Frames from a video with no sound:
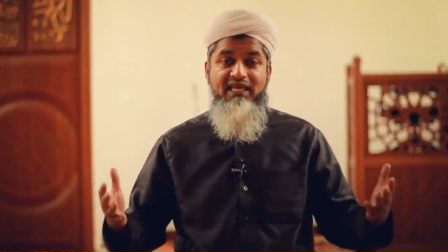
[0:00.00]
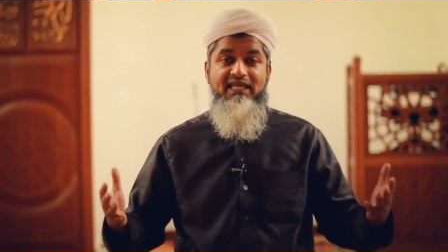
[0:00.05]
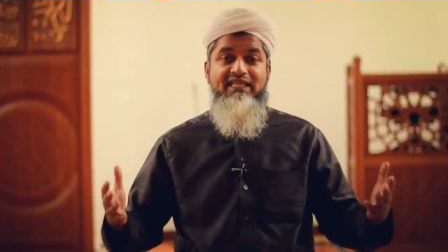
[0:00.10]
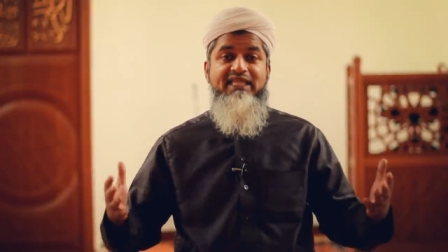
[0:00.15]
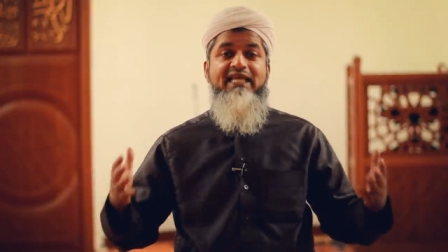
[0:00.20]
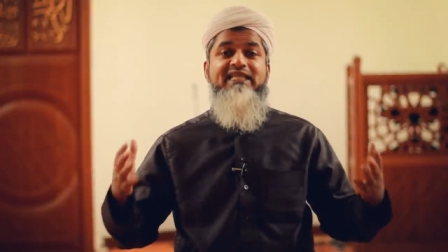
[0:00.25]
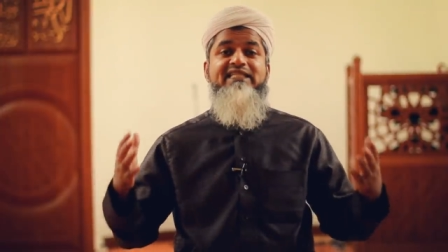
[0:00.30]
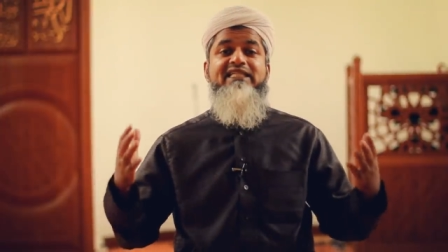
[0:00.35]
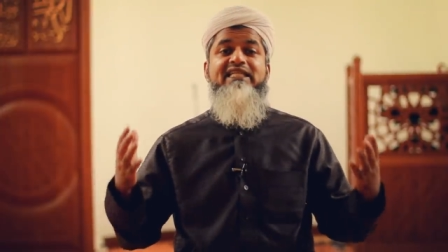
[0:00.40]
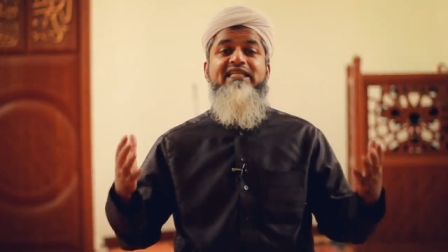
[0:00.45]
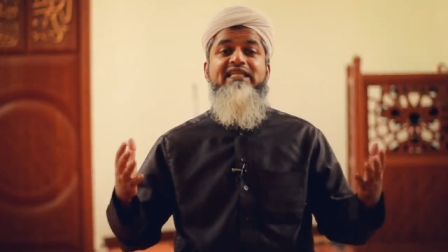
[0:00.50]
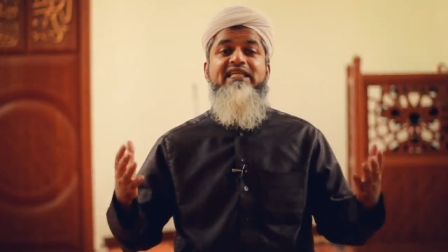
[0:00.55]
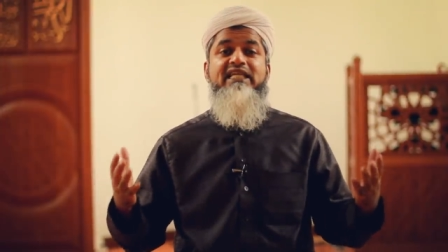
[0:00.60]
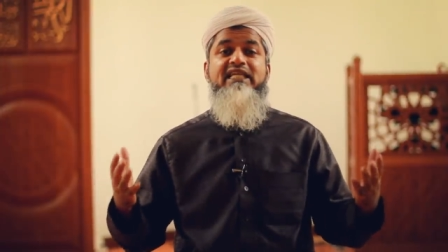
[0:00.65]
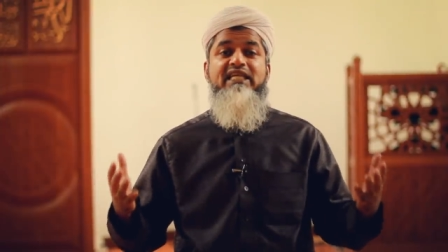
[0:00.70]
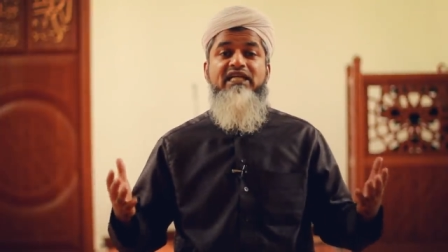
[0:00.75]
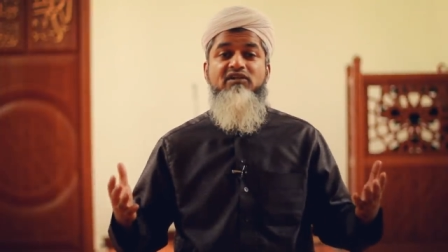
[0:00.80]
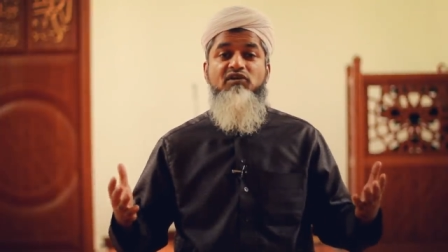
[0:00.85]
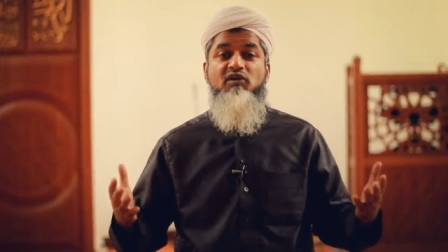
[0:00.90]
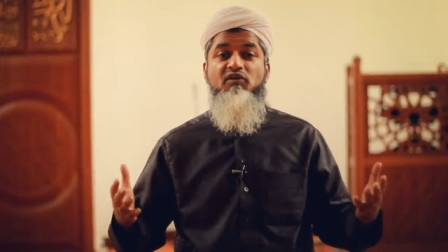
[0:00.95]
they did
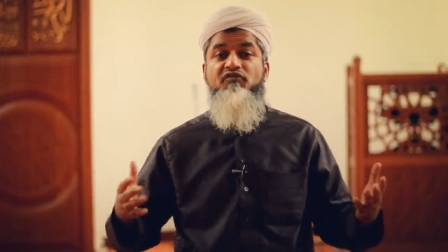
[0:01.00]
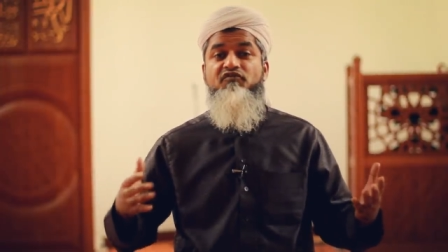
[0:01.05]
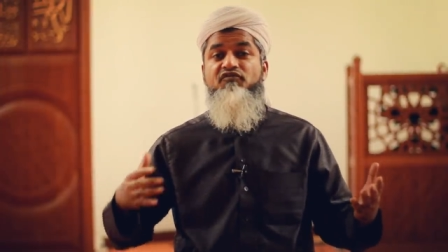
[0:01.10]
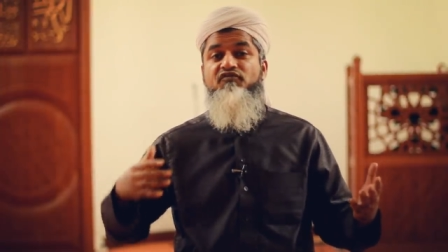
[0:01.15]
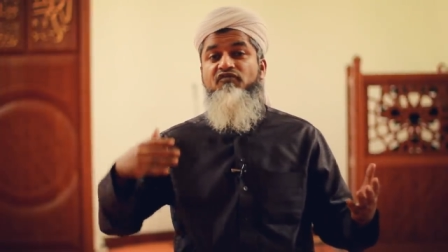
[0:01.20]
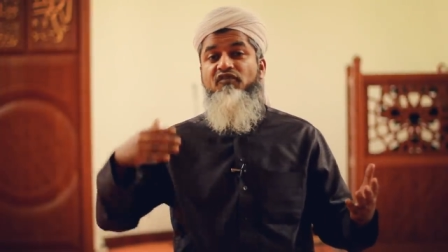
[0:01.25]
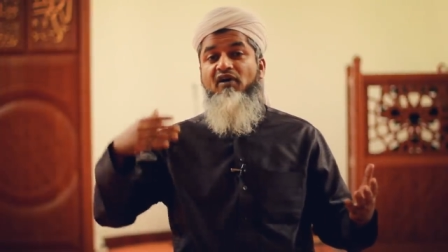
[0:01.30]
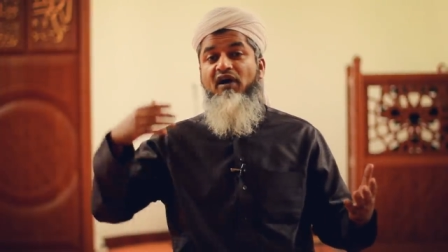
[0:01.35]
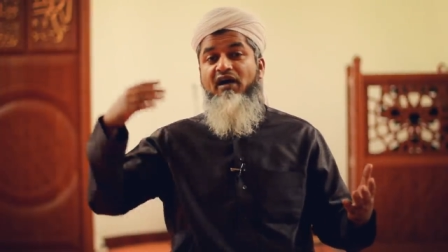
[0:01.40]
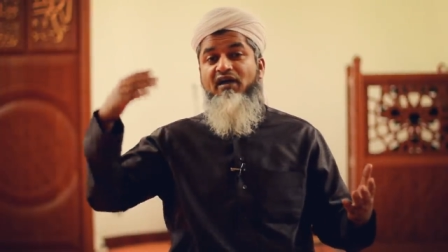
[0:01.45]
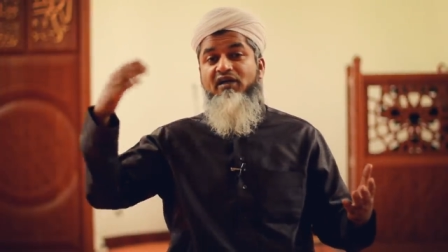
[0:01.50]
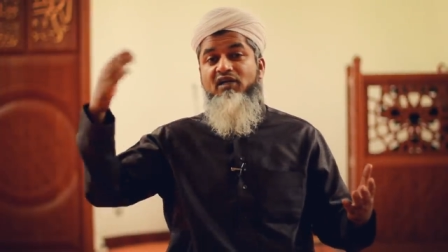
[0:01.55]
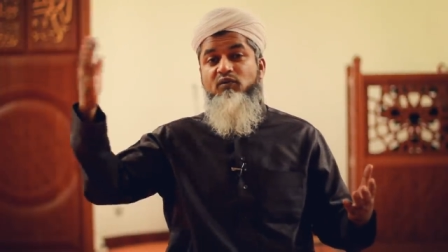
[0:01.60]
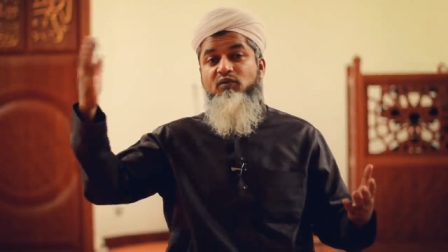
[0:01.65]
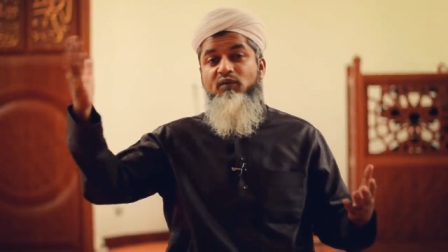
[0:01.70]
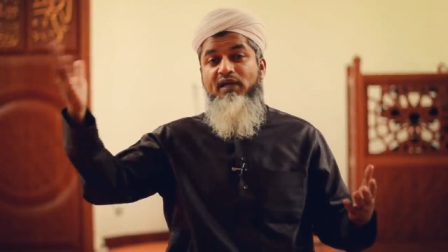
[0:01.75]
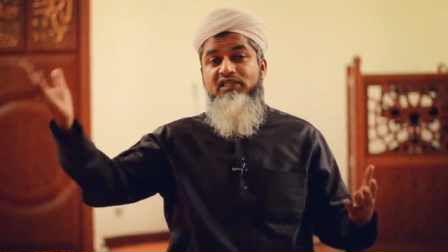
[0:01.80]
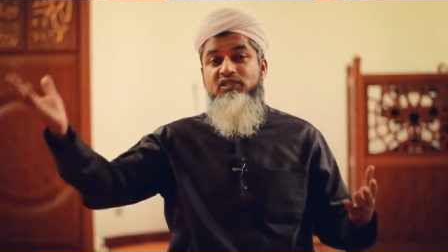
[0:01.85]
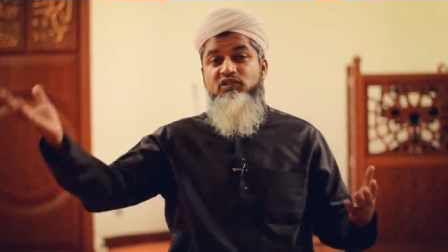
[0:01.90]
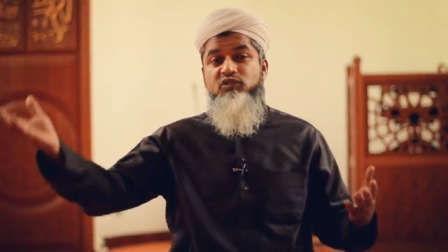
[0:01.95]
hear of
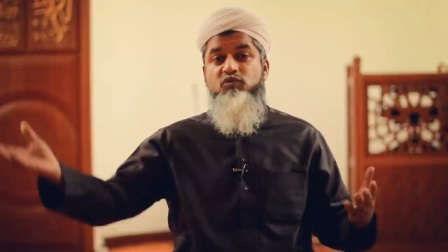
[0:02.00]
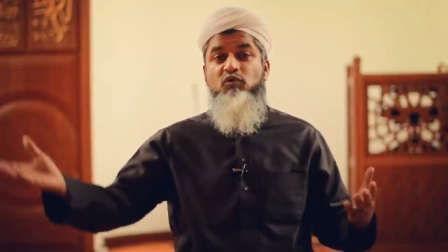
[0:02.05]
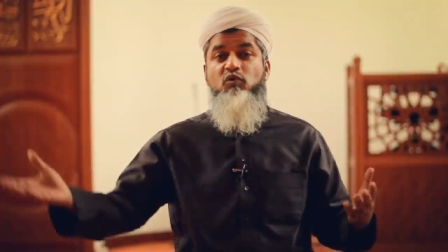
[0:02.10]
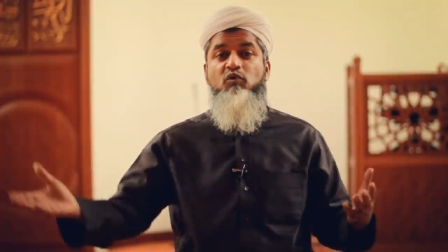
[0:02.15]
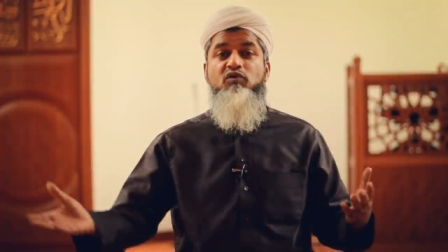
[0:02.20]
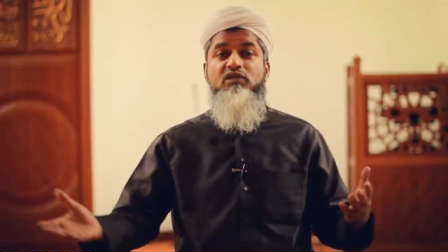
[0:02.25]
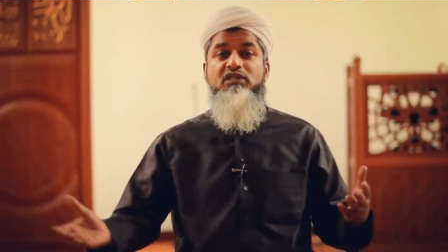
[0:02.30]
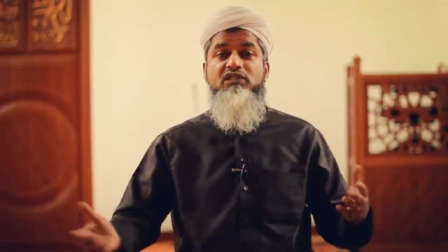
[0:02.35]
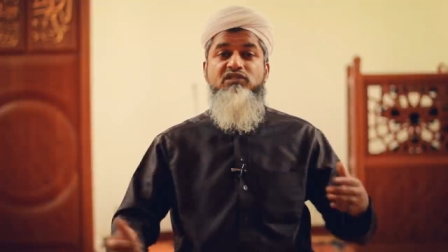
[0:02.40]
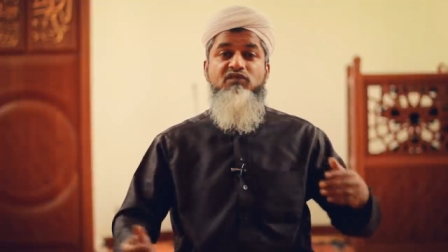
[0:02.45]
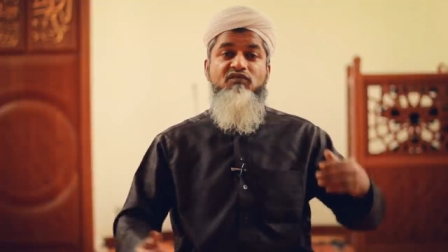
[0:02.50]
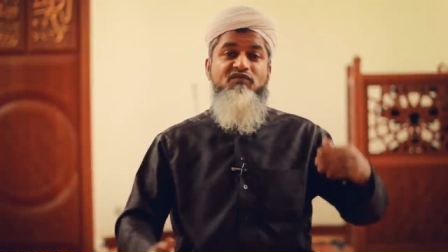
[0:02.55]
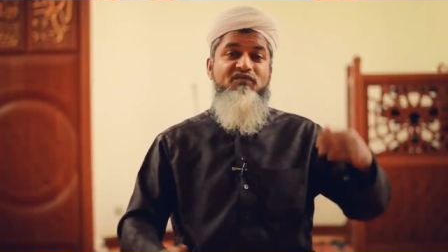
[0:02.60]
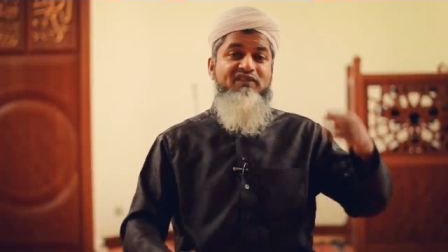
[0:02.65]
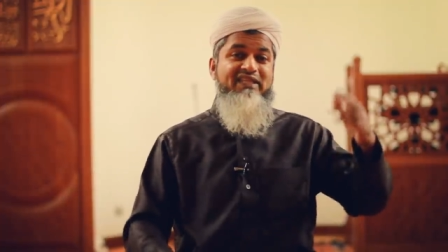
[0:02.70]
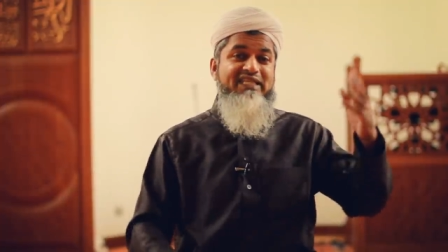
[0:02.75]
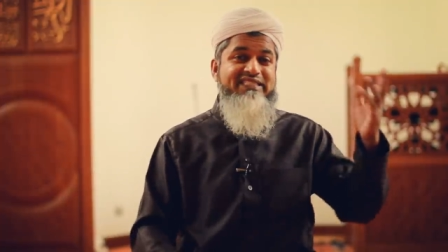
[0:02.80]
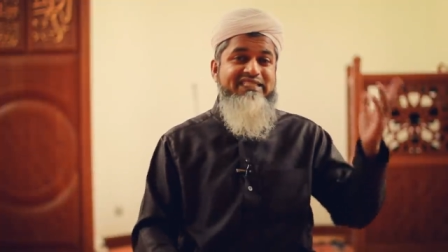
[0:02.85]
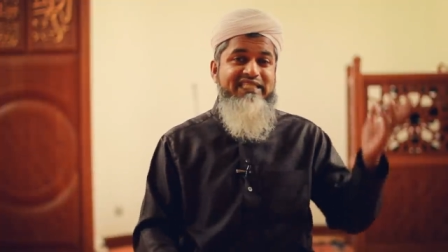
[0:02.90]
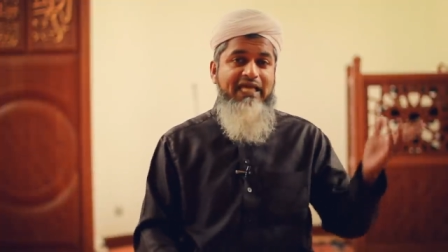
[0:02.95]
faraway stories of
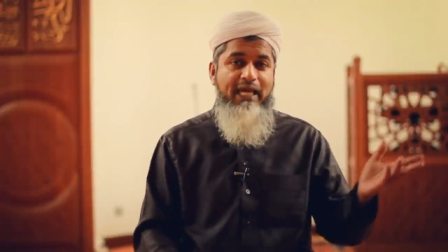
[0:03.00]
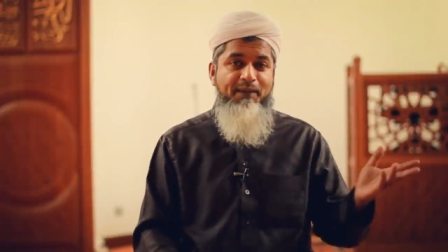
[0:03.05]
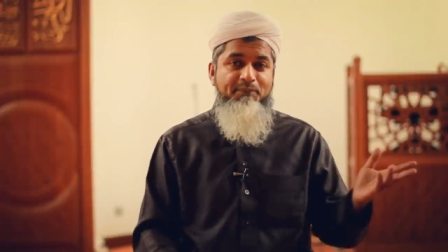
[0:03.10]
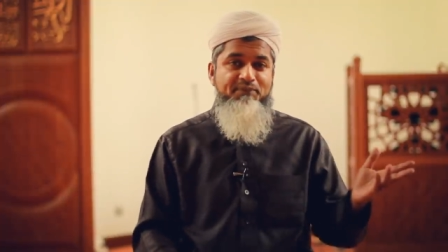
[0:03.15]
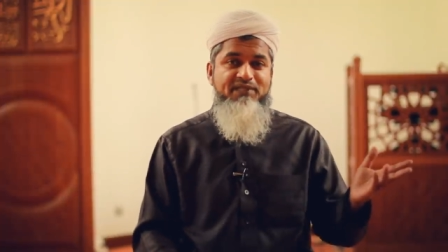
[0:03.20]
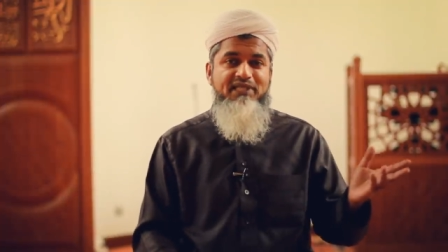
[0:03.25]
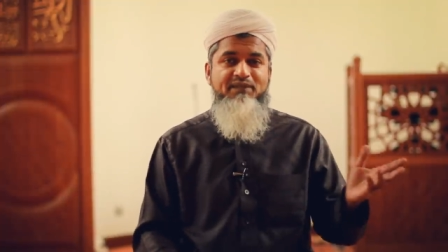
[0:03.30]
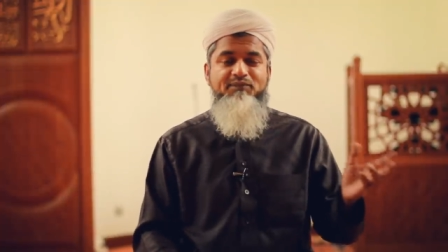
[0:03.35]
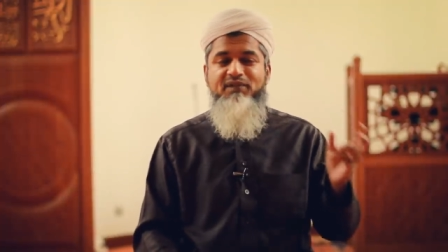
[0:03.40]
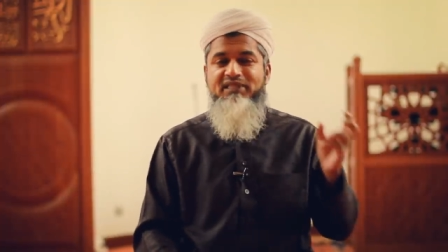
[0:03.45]
things happening,